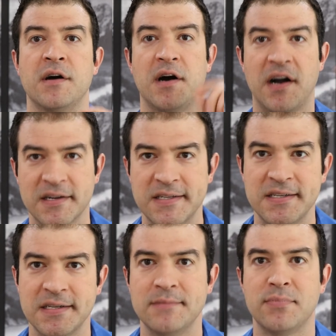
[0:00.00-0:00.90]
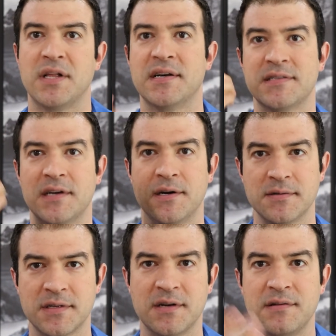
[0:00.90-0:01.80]
oxygen plus
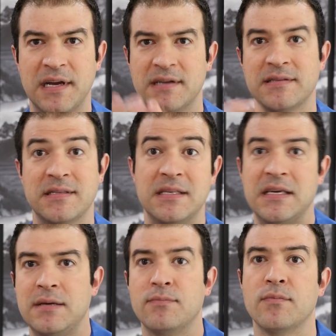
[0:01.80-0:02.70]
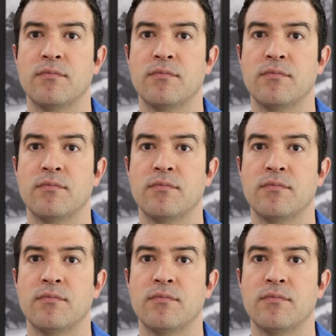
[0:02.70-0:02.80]
ozone as the